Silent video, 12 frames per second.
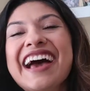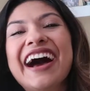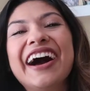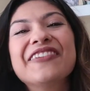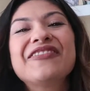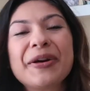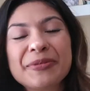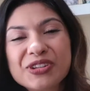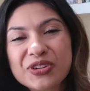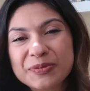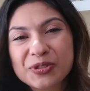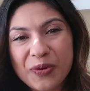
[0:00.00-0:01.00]
a family
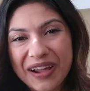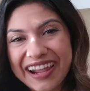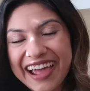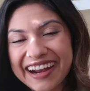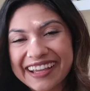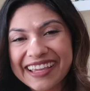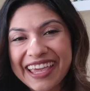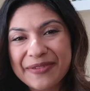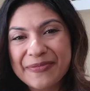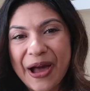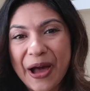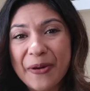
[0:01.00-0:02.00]
trip to Guadalajara
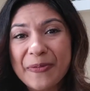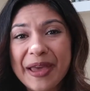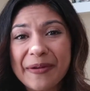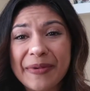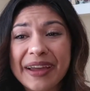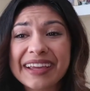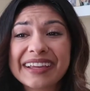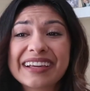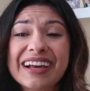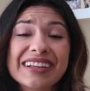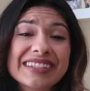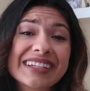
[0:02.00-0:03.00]
came up, and my
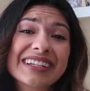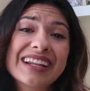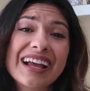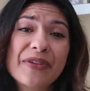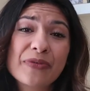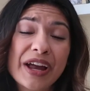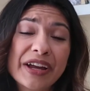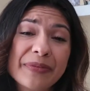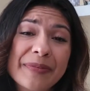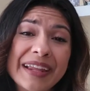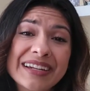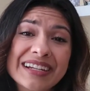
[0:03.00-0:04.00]
cousin
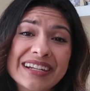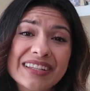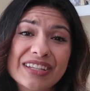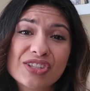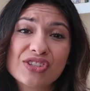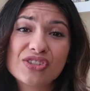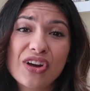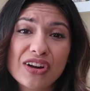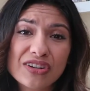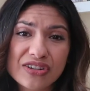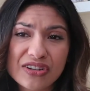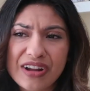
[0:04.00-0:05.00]
recommended this
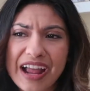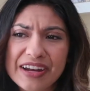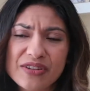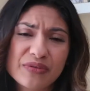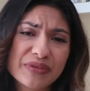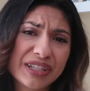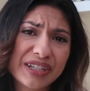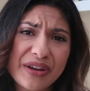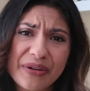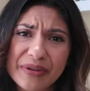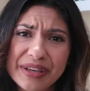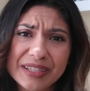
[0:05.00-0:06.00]
doctor. I don't really
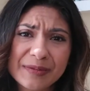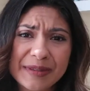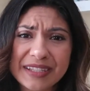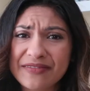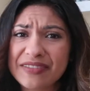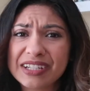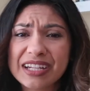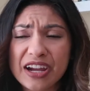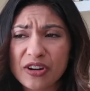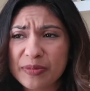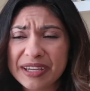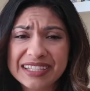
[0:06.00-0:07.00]
know his specific
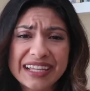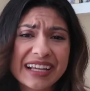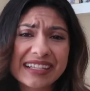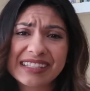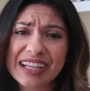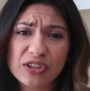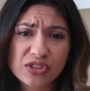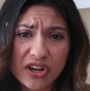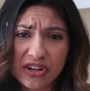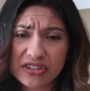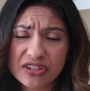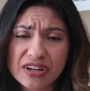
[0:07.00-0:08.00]
title, but he's like a cell
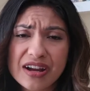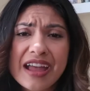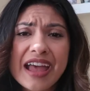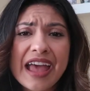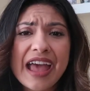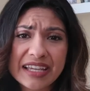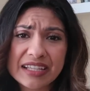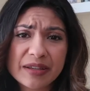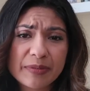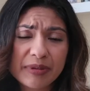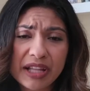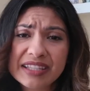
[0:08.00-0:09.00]
doctor. Takes
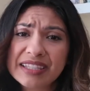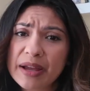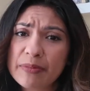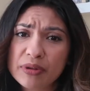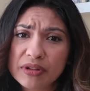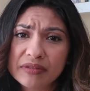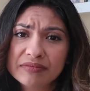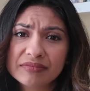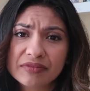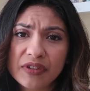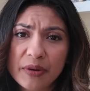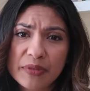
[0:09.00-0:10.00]
a blood sample
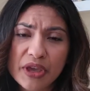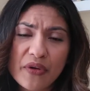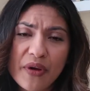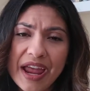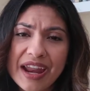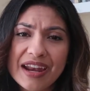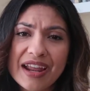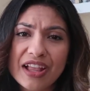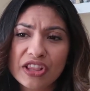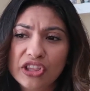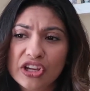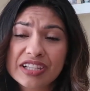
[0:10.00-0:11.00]
from you and
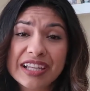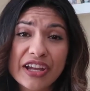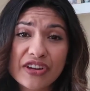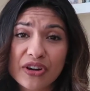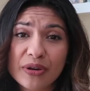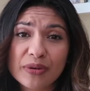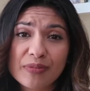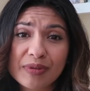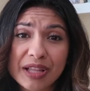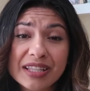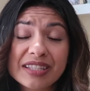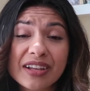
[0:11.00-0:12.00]
looks at your
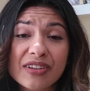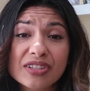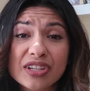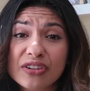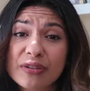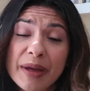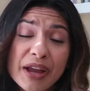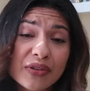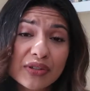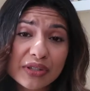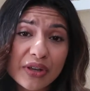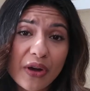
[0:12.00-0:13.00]
blood cells under a
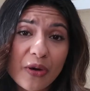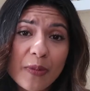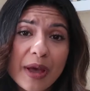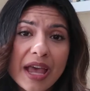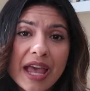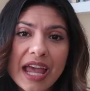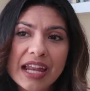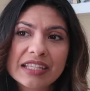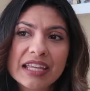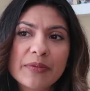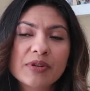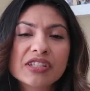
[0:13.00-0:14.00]
microscope and
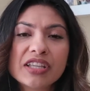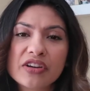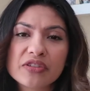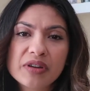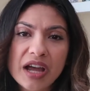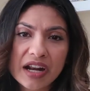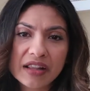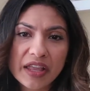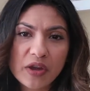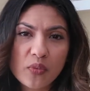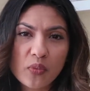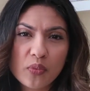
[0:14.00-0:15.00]
is able to tell you kind of like